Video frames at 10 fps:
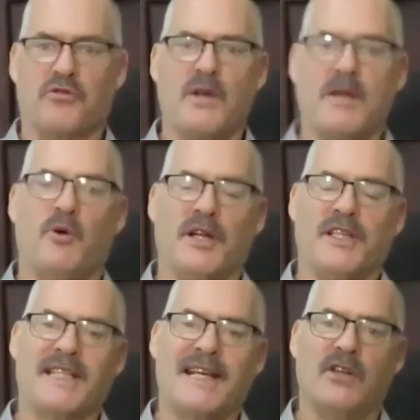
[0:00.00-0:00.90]

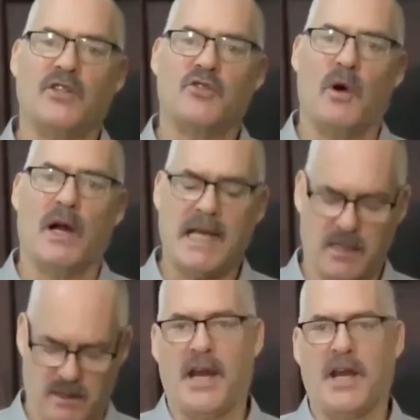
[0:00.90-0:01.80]

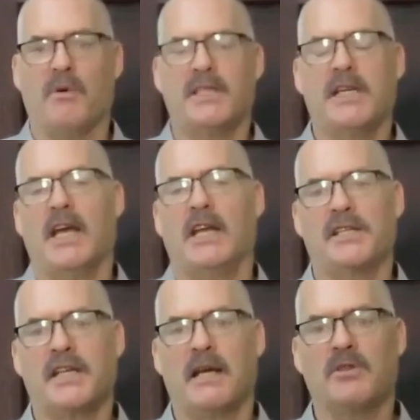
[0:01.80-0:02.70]
3.720, and it retained
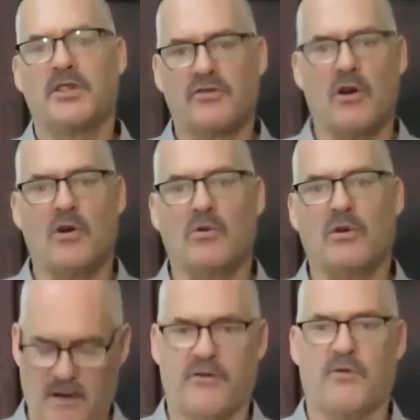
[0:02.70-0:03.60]
the same
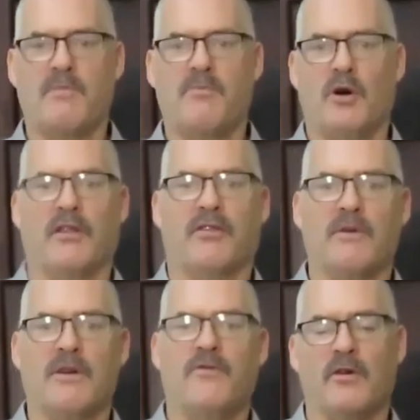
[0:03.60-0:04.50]
stroke of
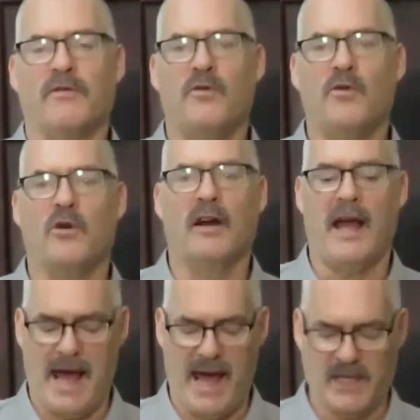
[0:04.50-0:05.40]

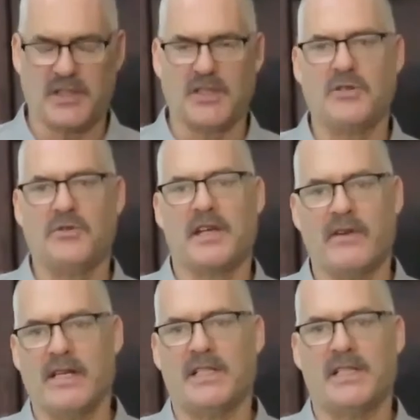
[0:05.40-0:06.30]
3.344 as the
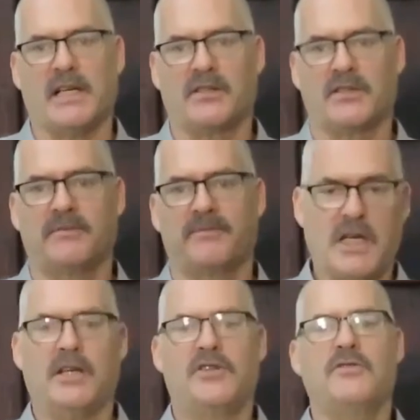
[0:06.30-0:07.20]
276. The